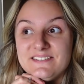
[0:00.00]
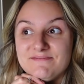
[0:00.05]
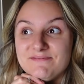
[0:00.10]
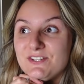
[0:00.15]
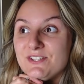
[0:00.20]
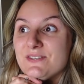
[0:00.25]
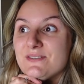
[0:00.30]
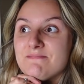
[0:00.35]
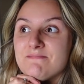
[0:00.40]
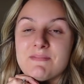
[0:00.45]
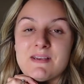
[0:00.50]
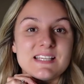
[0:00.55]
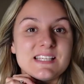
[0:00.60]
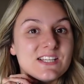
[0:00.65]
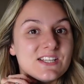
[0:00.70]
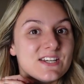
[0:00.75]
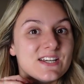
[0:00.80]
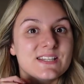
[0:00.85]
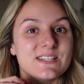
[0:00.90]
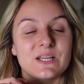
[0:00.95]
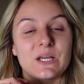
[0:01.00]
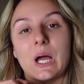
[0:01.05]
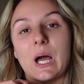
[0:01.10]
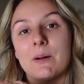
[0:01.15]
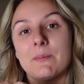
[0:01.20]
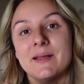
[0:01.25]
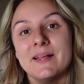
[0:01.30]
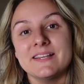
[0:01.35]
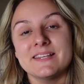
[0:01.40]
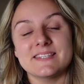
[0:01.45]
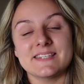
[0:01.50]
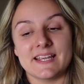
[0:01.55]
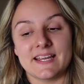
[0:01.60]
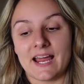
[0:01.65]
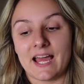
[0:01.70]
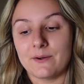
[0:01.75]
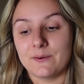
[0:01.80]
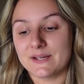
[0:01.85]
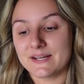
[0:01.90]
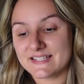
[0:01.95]
just messages and comments saying
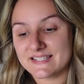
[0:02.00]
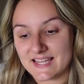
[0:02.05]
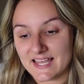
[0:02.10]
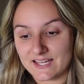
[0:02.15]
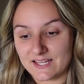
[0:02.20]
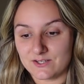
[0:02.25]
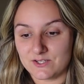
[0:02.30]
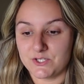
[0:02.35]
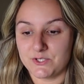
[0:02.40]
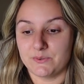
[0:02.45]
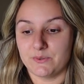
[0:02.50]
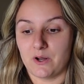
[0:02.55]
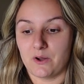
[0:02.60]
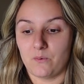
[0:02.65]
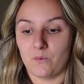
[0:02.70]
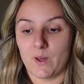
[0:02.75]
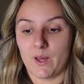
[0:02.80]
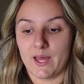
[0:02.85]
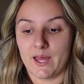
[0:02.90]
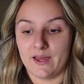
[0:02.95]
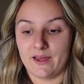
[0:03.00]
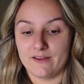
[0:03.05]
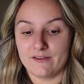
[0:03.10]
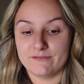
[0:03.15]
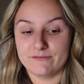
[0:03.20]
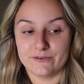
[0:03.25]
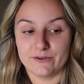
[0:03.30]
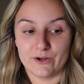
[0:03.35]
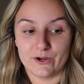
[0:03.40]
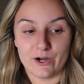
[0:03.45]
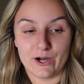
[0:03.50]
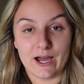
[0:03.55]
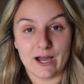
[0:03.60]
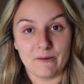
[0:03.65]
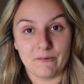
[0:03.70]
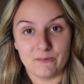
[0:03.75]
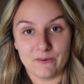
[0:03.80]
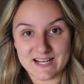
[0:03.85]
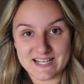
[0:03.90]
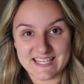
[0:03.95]
how excited you all were for
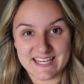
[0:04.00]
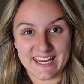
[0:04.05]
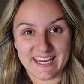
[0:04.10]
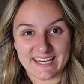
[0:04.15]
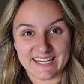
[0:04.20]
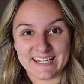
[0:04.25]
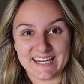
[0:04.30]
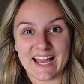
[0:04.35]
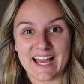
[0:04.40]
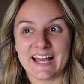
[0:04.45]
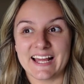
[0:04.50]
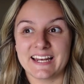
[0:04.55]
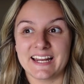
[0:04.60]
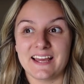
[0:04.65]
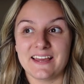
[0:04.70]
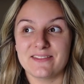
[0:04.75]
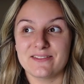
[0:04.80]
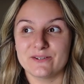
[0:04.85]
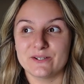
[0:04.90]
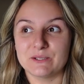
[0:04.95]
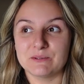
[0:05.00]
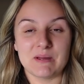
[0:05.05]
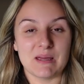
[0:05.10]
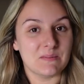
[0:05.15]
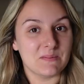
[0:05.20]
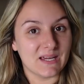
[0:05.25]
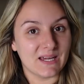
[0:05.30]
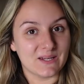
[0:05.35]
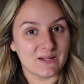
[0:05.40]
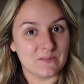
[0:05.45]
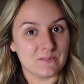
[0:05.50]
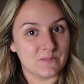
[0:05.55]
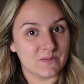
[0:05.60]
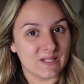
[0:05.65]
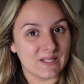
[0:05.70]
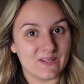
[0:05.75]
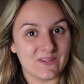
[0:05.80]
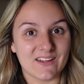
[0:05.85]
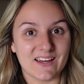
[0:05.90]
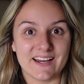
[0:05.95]
our wedding, and I thought maybe I could
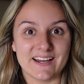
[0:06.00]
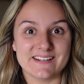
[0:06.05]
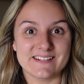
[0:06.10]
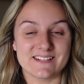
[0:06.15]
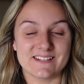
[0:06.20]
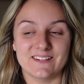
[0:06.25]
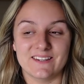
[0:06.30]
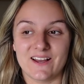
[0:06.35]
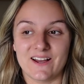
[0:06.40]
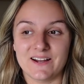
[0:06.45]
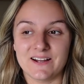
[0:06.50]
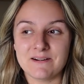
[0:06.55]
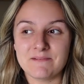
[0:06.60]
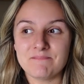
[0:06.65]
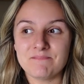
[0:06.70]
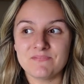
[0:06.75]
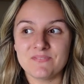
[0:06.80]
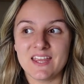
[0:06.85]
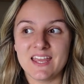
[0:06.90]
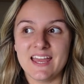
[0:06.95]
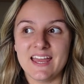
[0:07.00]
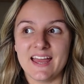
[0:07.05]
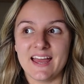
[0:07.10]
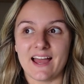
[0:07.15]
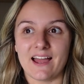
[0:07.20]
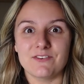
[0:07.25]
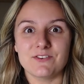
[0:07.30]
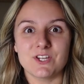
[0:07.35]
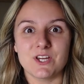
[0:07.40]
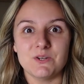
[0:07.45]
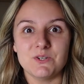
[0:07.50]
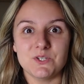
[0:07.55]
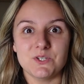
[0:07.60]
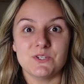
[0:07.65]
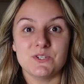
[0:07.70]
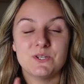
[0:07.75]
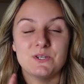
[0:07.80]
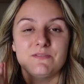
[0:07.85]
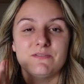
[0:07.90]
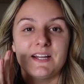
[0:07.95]
bring you guys along. I've showed you
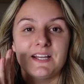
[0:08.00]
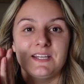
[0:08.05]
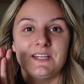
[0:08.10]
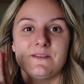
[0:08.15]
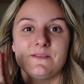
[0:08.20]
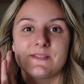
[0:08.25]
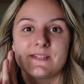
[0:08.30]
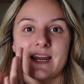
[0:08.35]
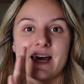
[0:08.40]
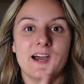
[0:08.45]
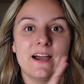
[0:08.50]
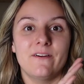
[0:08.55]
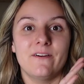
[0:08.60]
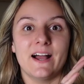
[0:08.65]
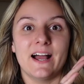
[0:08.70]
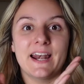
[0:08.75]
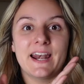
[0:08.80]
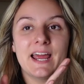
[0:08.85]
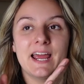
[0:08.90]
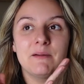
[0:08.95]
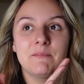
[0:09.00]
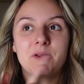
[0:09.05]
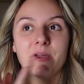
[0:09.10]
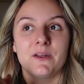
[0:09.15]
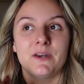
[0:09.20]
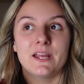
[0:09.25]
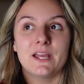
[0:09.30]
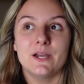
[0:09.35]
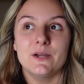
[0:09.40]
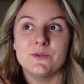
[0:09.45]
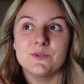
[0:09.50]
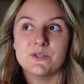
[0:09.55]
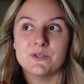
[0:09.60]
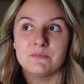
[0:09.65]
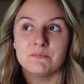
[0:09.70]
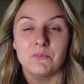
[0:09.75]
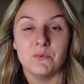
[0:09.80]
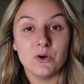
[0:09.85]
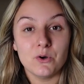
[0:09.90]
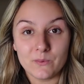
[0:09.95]
two venues now, and I'm going to go to
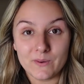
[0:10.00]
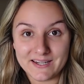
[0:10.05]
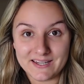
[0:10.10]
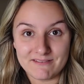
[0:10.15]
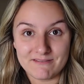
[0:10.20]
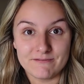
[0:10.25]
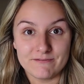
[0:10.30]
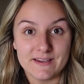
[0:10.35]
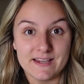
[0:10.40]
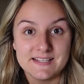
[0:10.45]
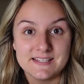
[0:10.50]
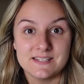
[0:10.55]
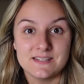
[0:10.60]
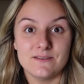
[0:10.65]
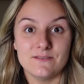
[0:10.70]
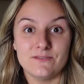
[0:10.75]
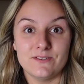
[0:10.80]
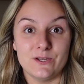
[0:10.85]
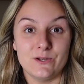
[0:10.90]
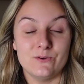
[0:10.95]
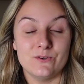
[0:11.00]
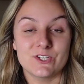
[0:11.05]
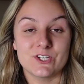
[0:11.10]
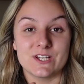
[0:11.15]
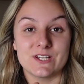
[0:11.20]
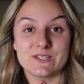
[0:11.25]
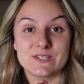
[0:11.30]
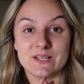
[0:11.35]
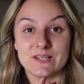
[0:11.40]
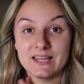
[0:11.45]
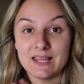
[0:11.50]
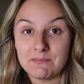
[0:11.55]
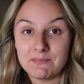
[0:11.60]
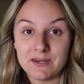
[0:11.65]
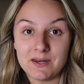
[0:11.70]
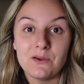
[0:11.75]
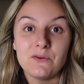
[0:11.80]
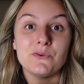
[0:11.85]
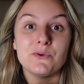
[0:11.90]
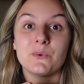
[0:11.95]
more wedding fairs in the future, so let me
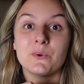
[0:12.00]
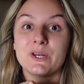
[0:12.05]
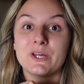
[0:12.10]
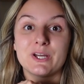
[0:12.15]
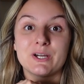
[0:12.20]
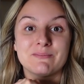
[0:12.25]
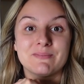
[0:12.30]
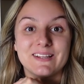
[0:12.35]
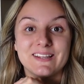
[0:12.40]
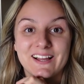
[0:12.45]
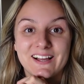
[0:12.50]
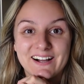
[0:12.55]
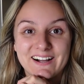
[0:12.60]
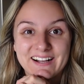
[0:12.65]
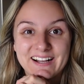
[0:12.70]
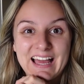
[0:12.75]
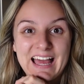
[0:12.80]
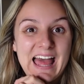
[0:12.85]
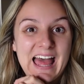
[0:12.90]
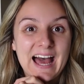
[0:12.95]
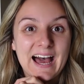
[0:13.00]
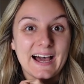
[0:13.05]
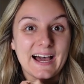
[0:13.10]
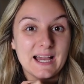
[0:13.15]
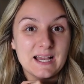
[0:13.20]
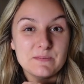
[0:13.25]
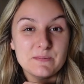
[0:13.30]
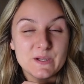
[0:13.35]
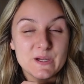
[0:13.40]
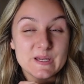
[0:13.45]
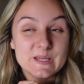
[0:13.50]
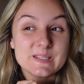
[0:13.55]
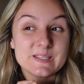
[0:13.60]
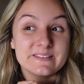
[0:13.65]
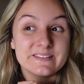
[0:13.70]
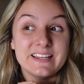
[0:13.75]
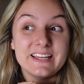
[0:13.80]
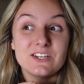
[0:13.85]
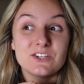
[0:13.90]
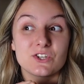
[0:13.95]
know if you want to come along. I
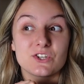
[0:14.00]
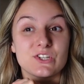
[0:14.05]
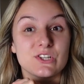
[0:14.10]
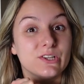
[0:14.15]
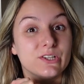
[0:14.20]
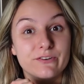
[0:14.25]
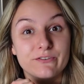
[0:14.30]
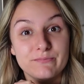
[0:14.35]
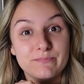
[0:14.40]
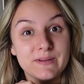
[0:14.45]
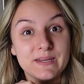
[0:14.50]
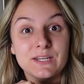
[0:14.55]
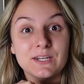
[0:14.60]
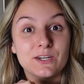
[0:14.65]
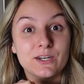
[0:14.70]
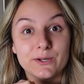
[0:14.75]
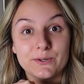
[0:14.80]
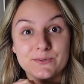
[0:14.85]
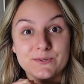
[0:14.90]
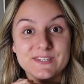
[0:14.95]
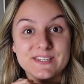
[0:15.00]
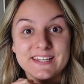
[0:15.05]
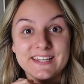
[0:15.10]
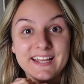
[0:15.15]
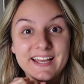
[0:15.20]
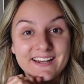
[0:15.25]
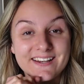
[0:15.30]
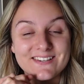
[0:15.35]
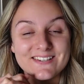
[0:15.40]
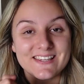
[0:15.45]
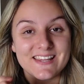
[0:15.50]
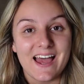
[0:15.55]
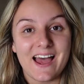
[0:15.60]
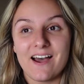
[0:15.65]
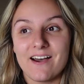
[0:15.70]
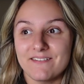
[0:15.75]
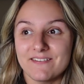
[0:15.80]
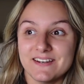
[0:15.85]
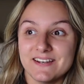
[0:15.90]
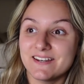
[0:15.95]
personally just love being nosy and just like
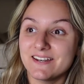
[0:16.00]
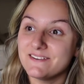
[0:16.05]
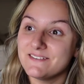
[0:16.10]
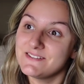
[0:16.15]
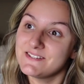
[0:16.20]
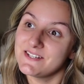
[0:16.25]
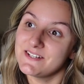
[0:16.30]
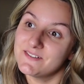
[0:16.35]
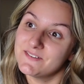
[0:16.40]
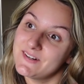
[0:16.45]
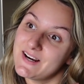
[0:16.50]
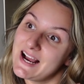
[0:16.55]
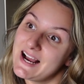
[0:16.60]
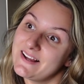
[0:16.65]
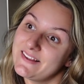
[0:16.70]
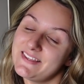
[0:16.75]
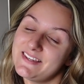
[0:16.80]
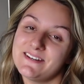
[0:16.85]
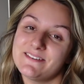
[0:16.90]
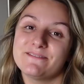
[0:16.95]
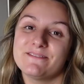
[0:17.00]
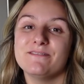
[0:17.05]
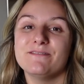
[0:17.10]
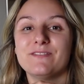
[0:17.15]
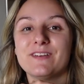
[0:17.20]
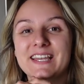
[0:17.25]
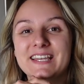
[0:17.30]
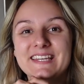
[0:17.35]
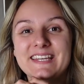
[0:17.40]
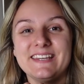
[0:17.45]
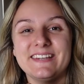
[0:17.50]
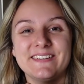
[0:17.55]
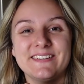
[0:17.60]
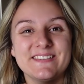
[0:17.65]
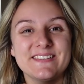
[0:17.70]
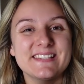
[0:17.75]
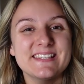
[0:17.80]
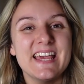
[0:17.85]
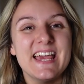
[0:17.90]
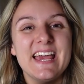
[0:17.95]
having a nosy around different
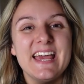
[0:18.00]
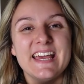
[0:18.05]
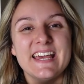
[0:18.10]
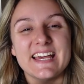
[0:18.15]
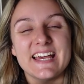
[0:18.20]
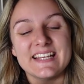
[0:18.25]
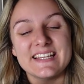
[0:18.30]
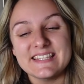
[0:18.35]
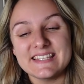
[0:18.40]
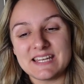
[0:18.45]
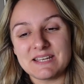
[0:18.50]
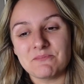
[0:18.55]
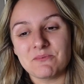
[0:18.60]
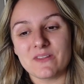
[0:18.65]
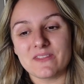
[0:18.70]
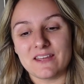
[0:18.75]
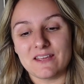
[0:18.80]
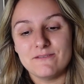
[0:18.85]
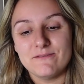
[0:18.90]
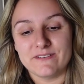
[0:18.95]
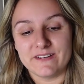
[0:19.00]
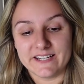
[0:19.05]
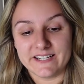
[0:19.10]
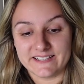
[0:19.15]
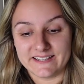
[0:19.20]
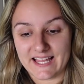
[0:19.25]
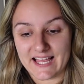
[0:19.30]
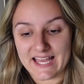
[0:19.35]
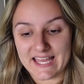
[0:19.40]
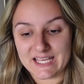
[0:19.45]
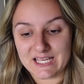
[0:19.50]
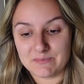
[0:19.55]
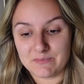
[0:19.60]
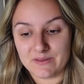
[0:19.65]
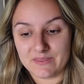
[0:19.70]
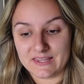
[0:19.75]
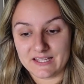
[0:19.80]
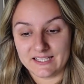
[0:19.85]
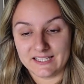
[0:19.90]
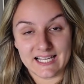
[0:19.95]
venues and seeing what they feel like.
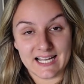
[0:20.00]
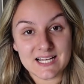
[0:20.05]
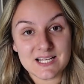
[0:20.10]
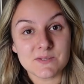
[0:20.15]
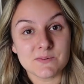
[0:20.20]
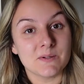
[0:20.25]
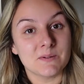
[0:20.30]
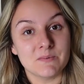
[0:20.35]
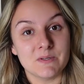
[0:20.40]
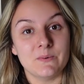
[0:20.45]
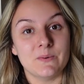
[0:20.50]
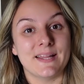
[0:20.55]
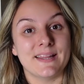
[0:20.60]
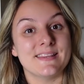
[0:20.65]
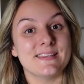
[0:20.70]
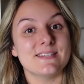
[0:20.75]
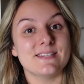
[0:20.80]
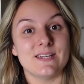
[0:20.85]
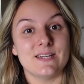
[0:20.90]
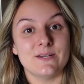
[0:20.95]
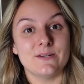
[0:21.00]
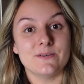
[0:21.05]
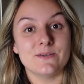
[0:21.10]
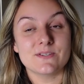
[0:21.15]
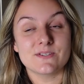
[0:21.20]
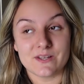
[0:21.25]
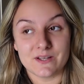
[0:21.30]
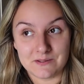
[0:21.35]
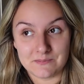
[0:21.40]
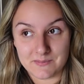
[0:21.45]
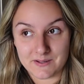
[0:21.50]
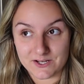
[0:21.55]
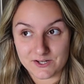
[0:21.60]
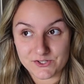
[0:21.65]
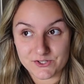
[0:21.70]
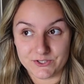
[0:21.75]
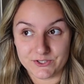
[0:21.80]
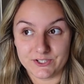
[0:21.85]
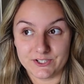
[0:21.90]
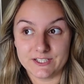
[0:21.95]
But the last one we went to,
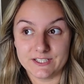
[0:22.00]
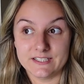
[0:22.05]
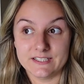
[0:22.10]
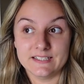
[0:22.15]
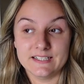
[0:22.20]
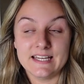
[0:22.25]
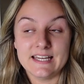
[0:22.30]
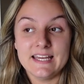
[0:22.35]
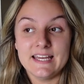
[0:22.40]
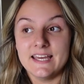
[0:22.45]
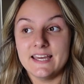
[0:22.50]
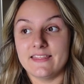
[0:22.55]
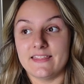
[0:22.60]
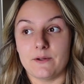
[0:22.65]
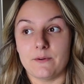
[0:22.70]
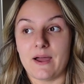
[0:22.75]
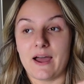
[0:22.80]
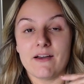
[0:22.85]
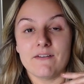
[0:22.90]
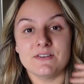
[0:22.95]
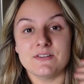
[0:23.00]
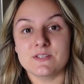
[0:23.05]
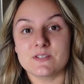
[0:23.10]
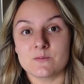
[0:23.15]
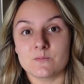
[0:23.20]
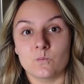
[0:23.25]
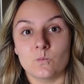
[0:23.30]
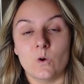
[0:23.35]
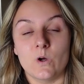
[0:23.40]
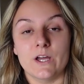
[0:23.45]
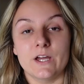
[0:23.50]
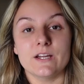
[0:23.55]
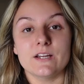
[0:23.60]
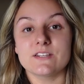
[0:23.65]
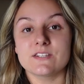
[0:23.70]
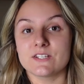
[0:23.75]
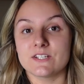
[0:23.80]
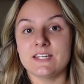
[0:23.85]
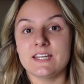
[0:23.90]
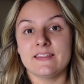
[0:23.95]
Saltmarshe Hall, they were having some
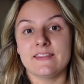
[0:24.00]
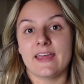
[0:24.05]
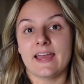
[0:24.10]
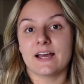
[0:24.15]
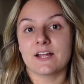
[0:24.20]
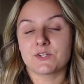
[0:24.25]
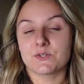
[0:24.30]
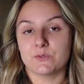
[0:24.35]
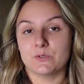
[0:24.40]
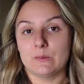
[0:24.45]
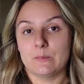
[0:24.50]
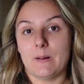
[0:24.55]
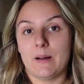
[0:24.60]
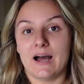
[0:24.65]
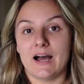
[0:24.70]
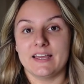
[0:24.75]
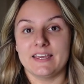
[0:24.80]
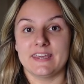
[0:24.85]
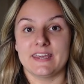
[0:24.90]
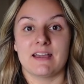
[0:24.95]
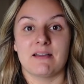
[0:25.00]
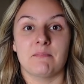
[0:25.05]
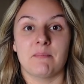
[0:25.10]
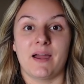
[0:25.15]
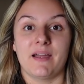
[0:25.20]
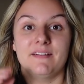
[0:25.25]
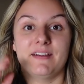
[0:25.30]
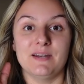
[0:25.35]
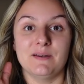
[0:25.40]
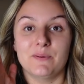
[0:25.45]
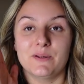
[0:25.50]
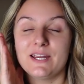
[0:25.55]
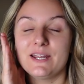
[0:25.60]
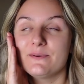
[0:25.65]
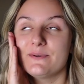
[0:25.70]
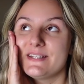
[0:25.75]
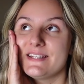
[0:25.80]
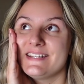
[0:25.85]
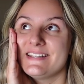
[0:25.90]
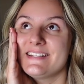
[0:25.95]
work done in the actual part you get married, but it
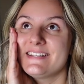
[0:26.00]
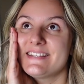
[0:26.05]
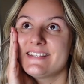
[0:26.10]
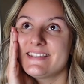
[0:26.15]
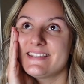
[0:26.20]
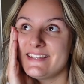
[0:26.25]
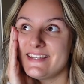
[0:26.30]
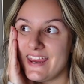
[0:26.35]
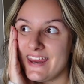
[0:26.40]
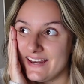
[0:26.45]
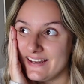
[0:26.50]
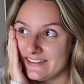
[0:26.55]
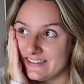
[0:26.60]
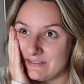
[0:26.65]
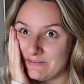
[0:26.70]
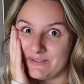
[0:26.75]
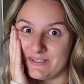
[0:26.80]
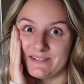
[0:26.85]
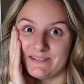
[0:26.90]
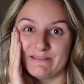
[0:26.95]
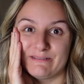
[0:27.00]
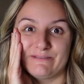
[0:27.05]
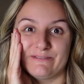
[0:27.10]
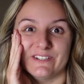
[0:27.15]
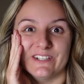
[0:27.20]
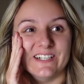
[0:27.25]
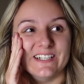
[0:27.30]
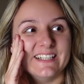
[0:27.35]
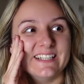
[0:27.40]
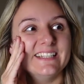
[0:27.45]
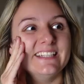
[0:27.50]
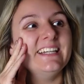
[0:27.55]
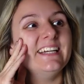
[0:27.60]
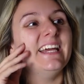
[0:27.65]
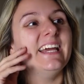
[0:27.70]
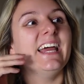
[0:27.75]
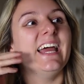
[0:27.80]
was insanely beautiful.